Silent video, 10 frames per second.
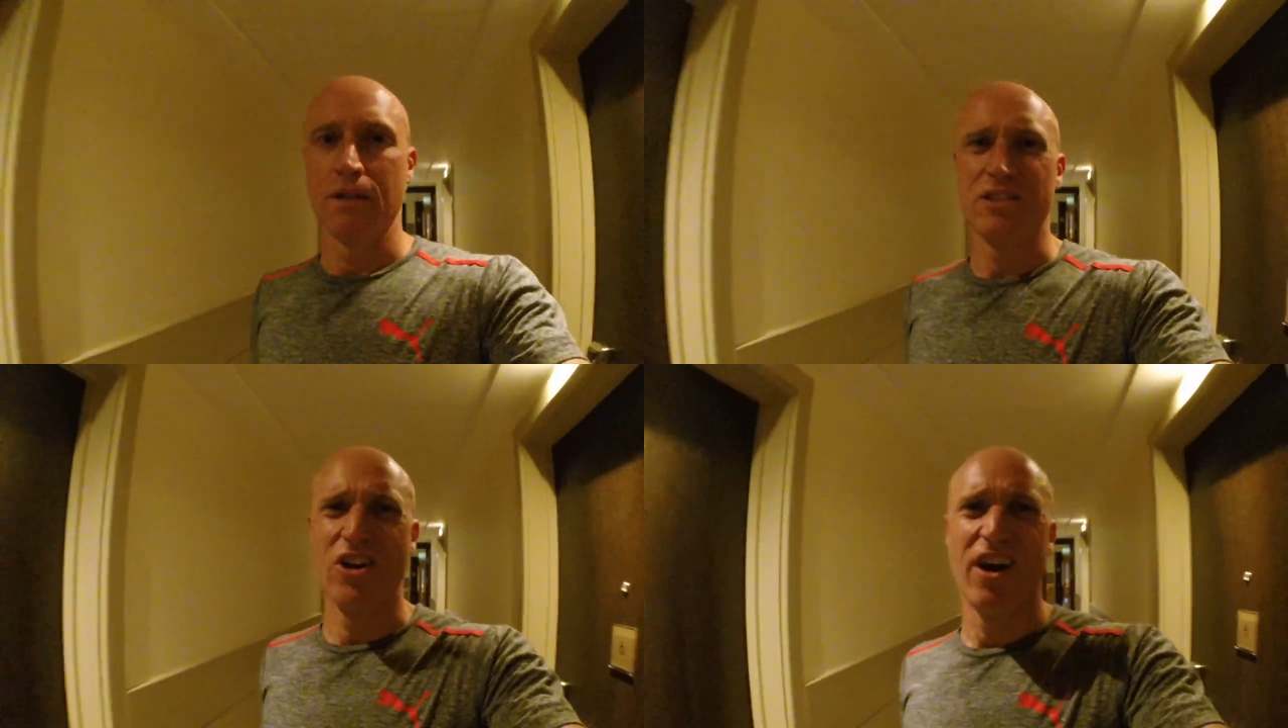
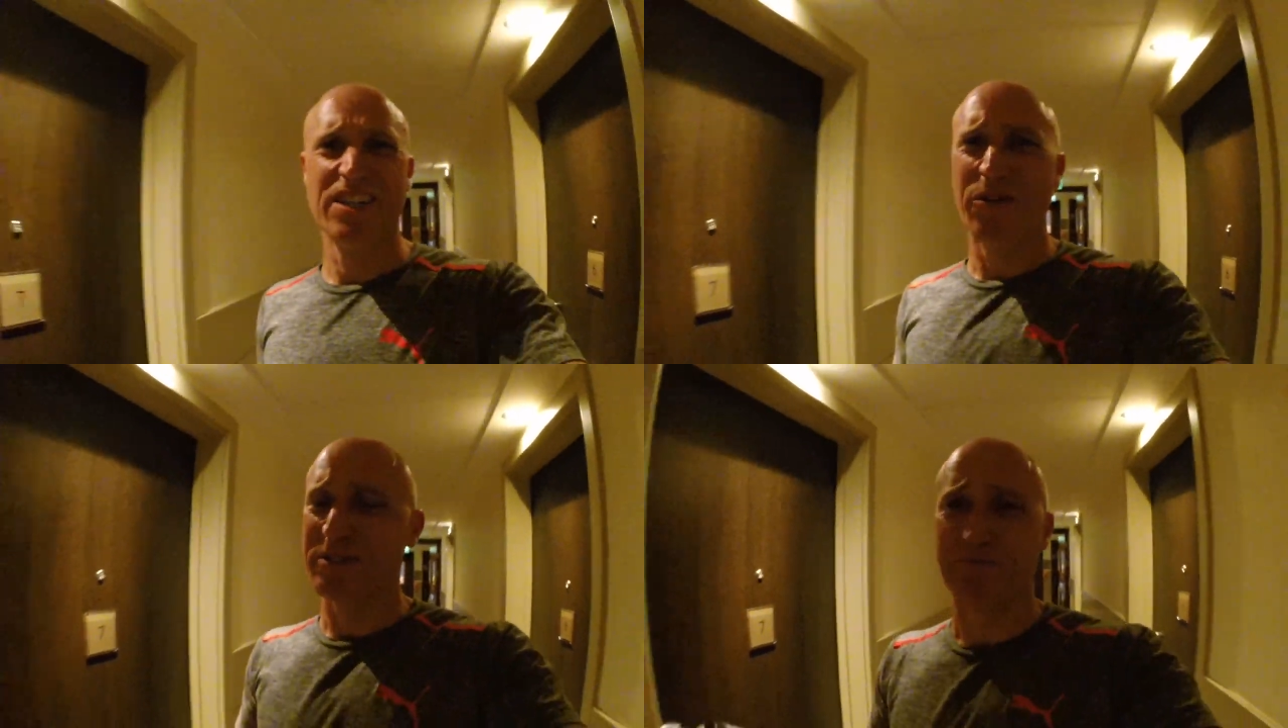So I
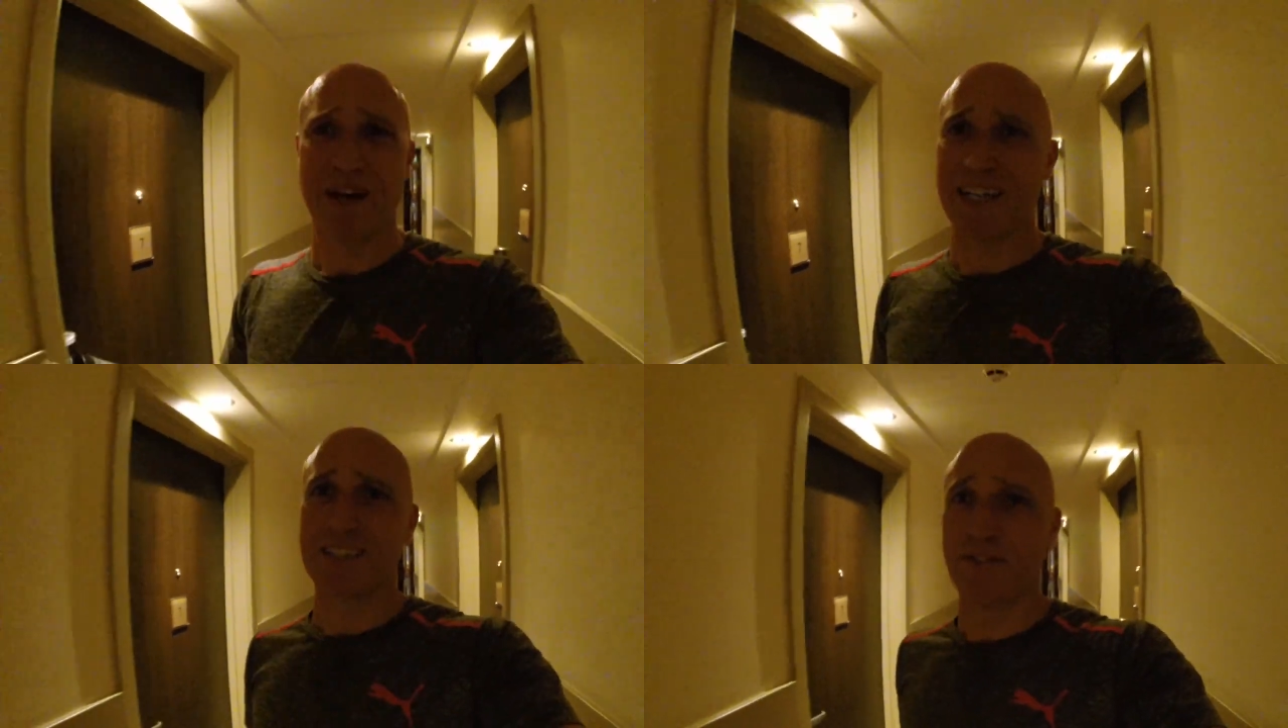know it's
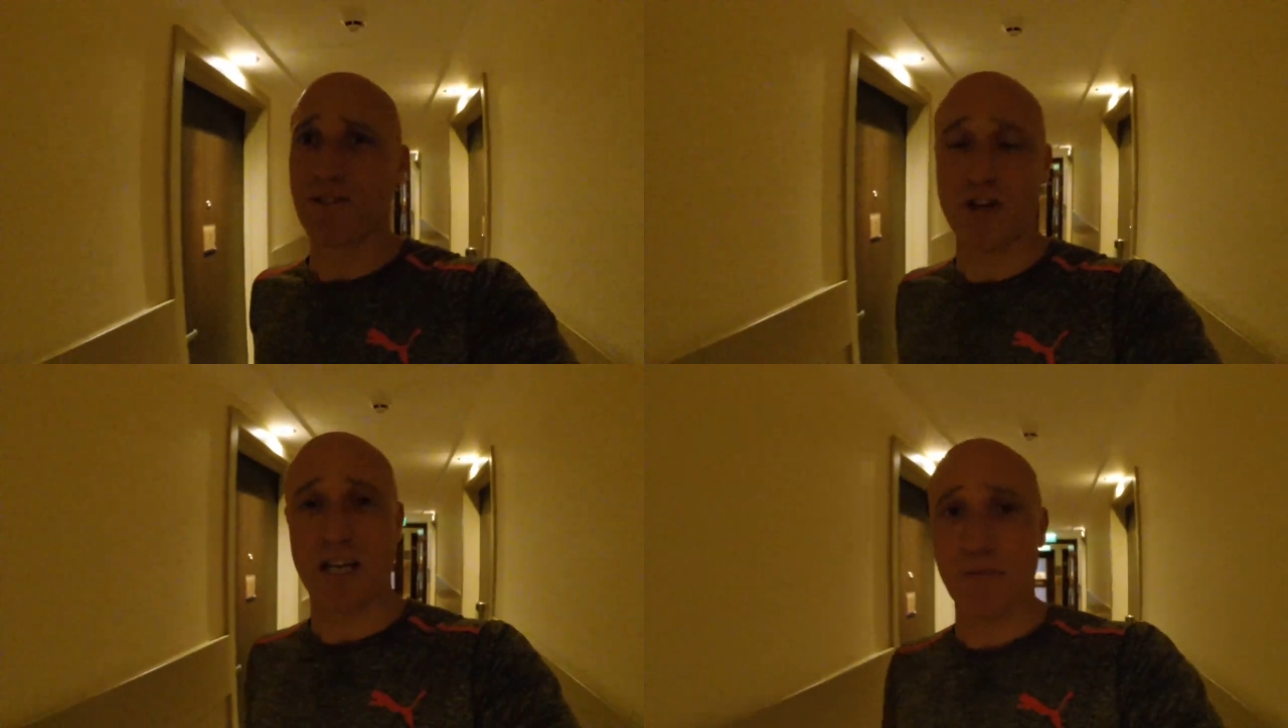bad enough
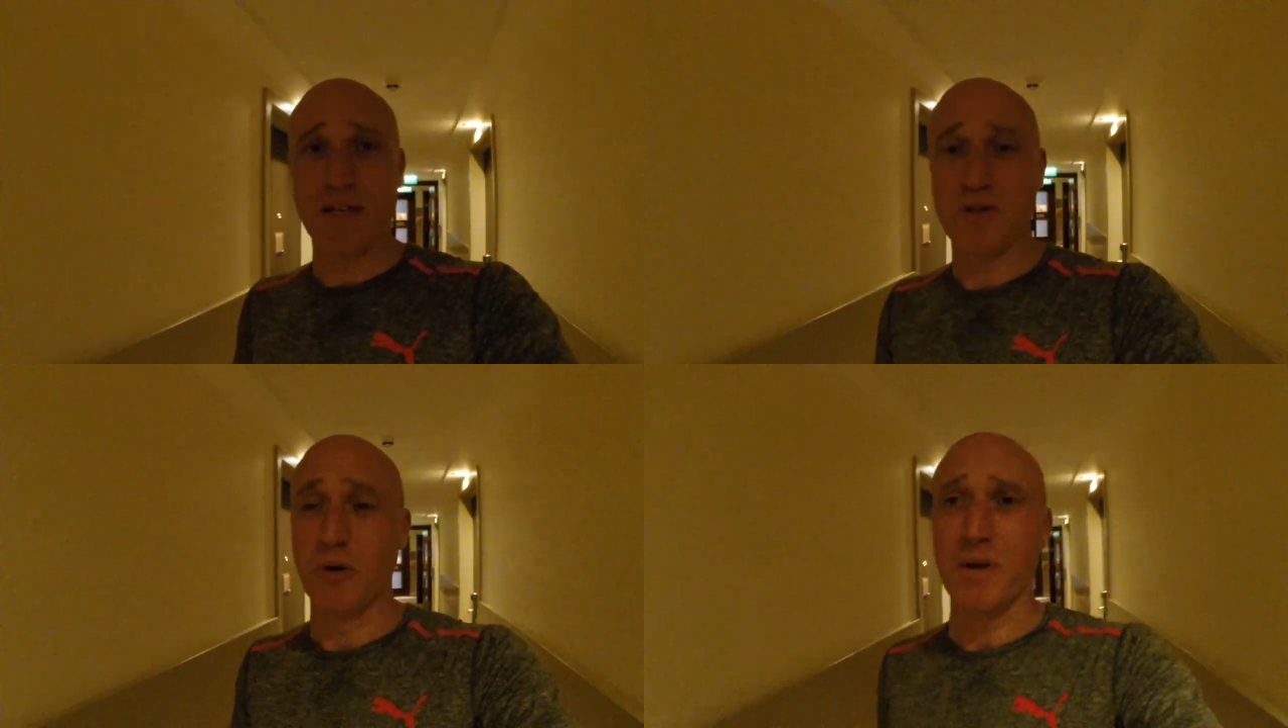looking at me
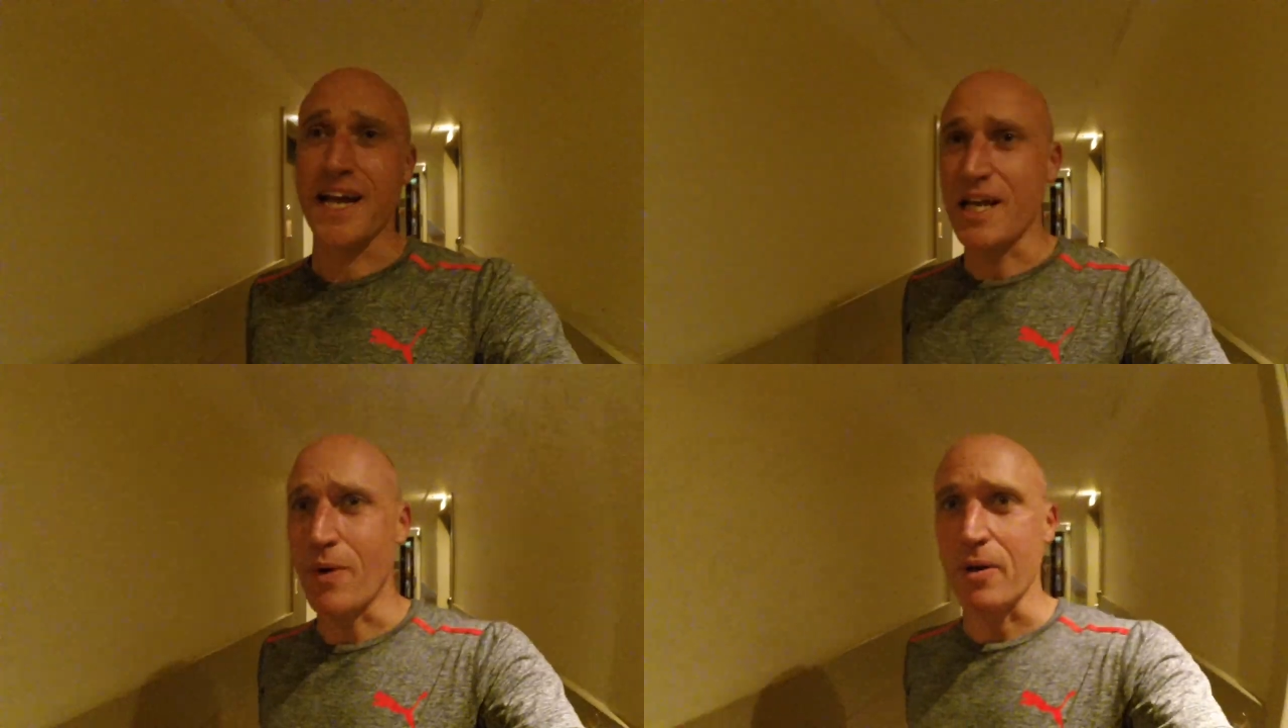normally
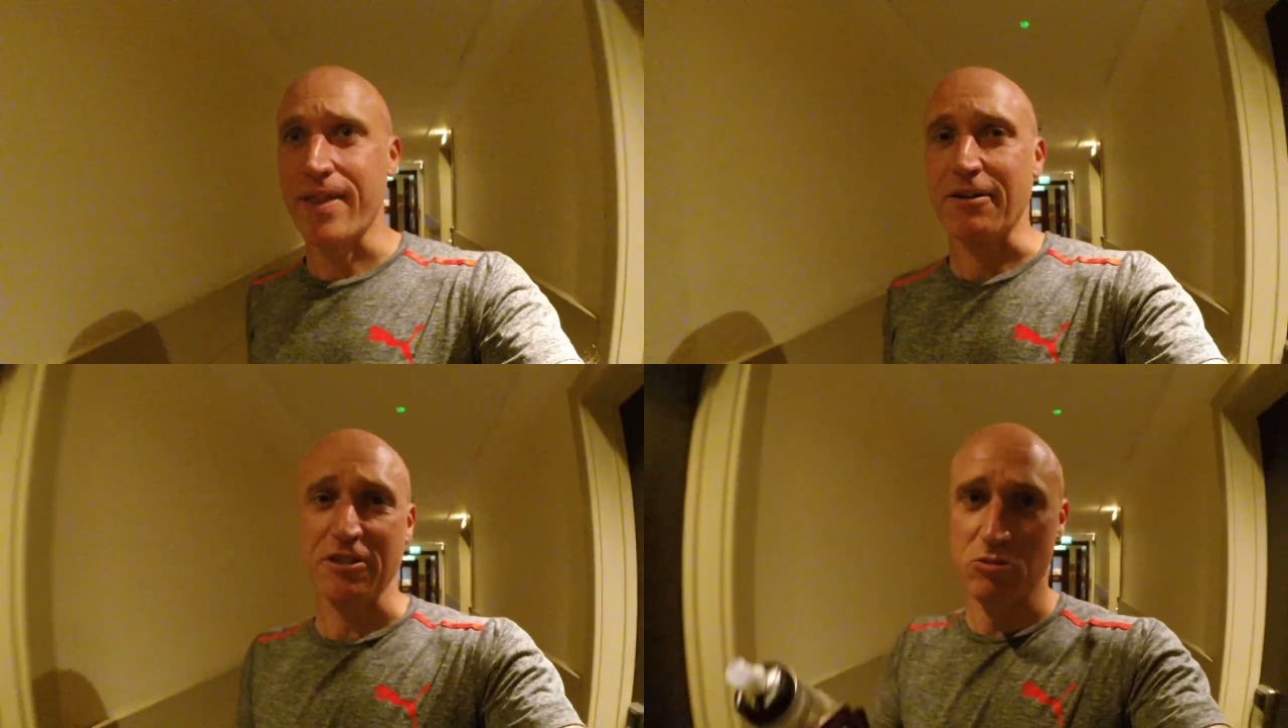anyway
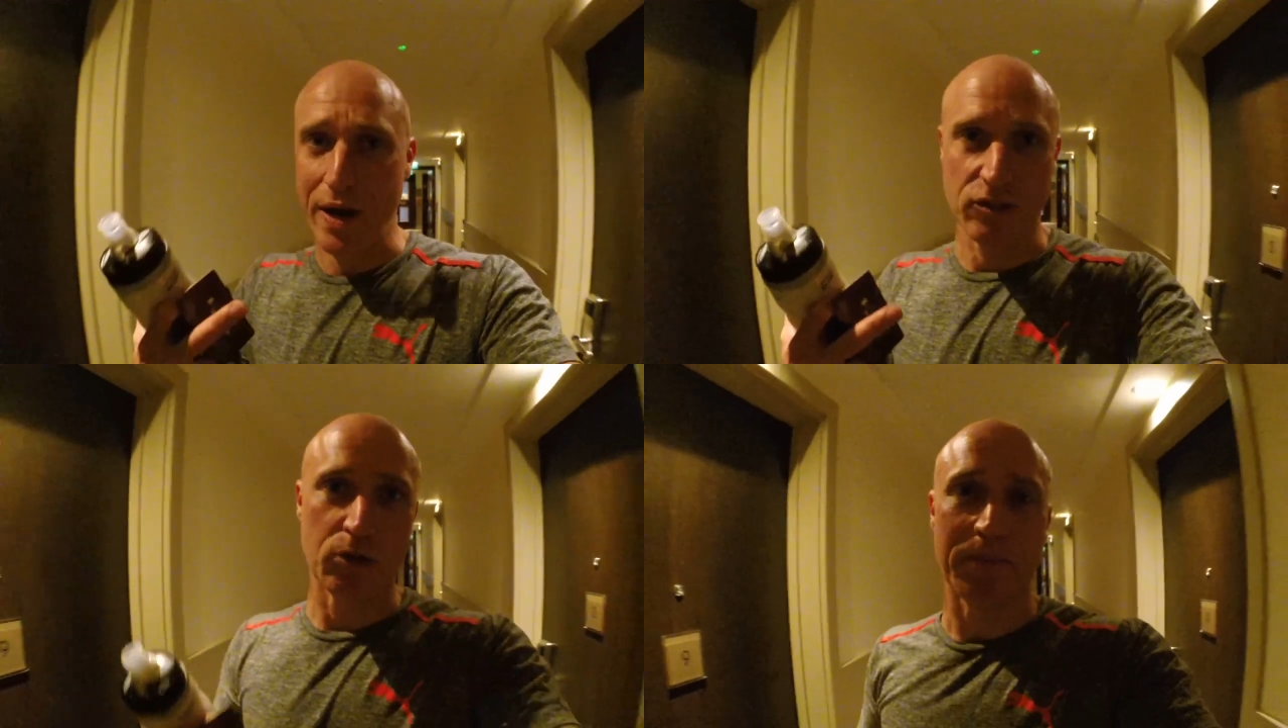without
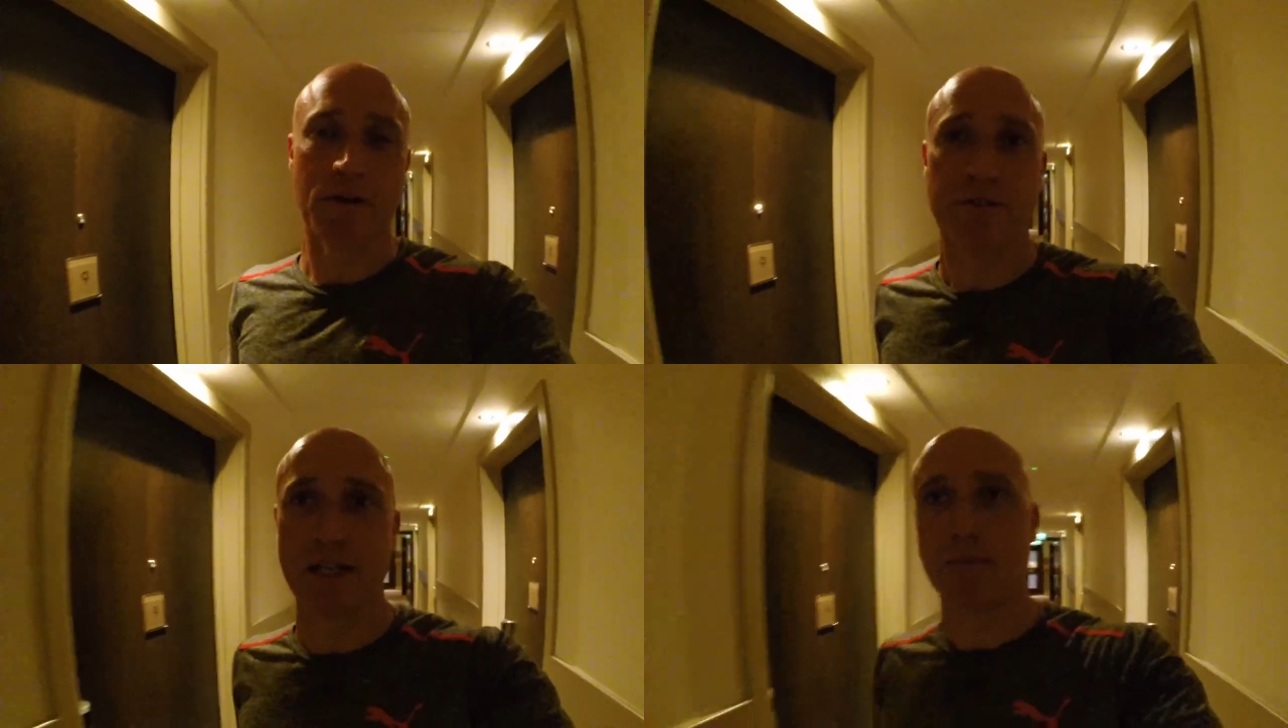sweat dripping
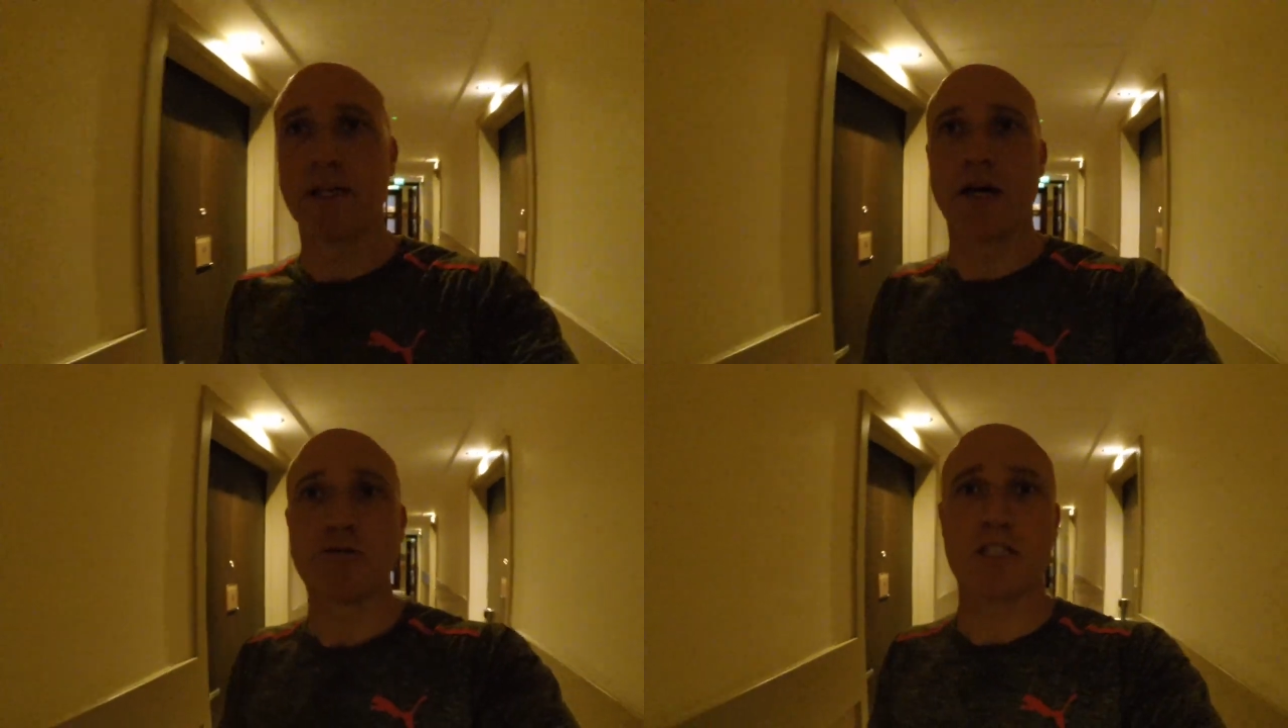off the end of my nose.